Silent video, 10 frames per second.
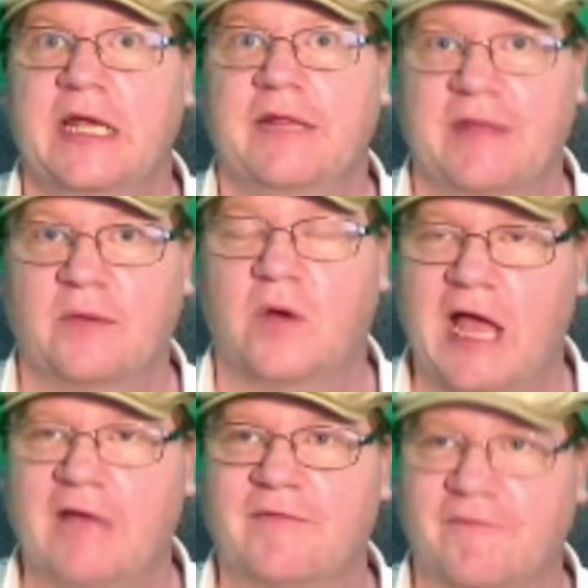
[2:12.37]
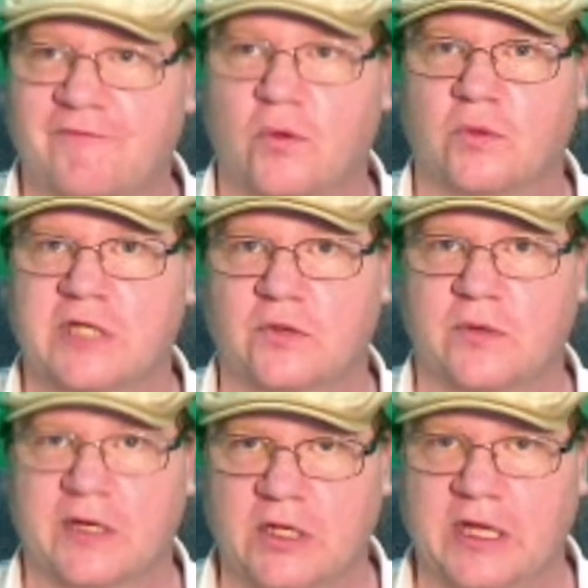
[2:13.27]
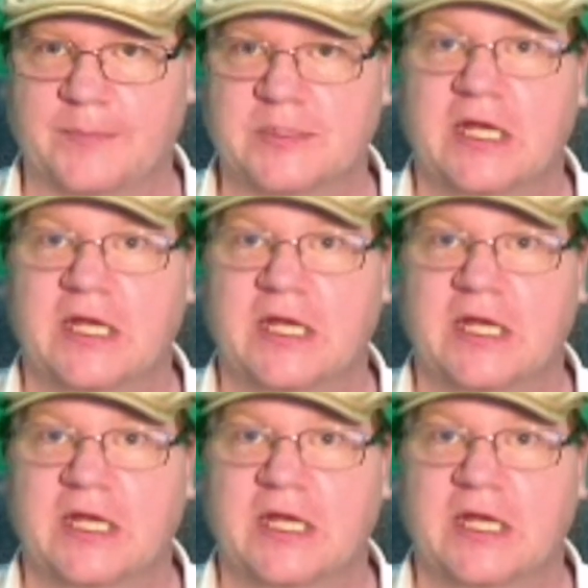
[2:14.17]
that will have a full total eclipse.